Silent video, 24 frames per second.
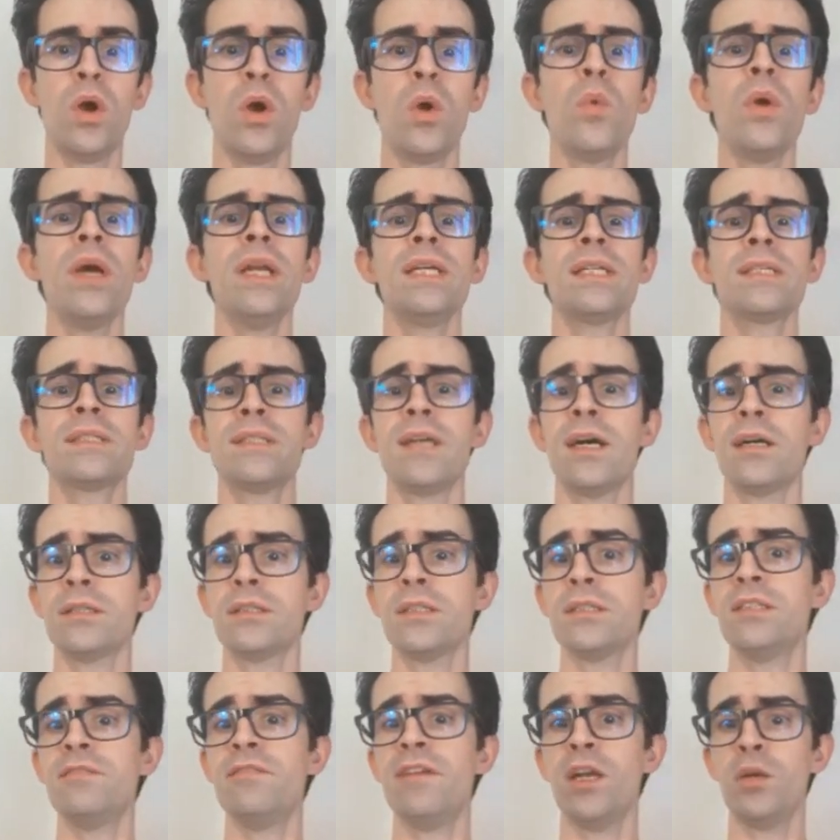when I
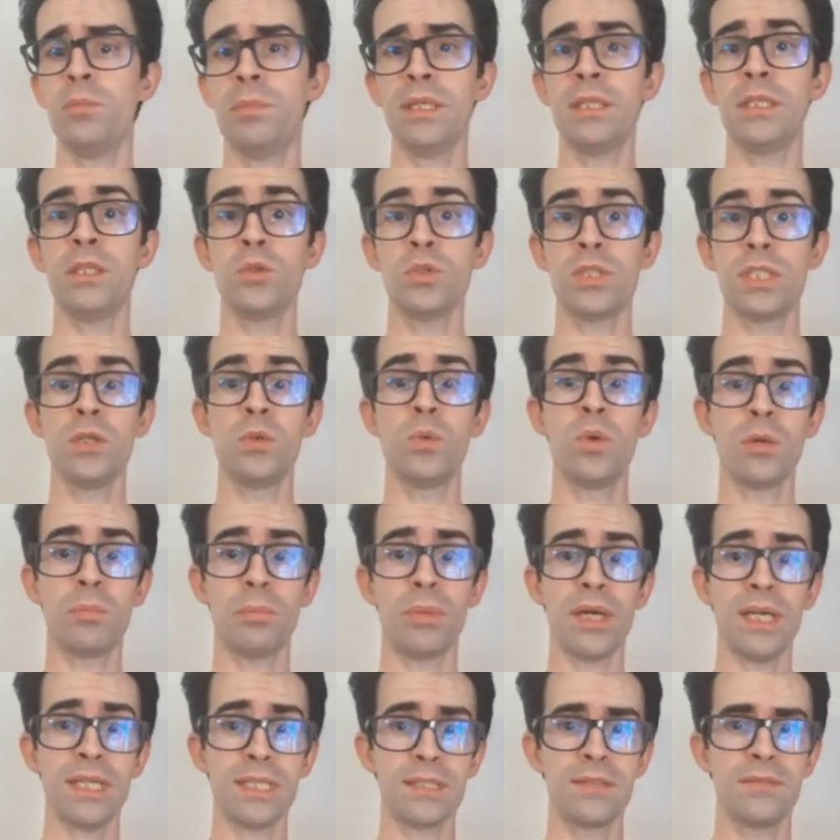started developing using
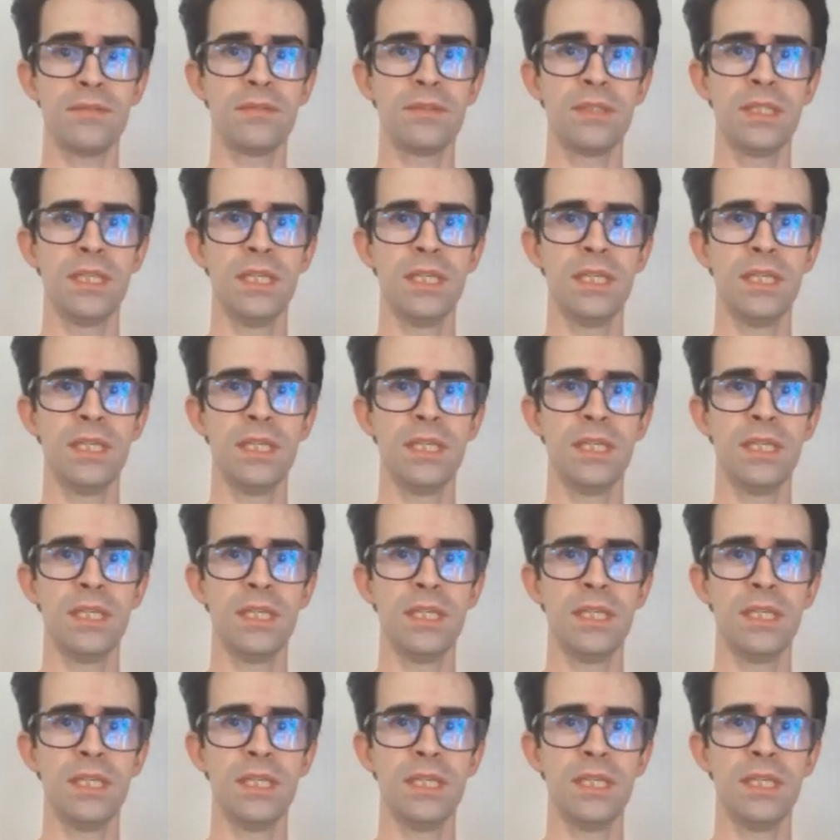WordPress.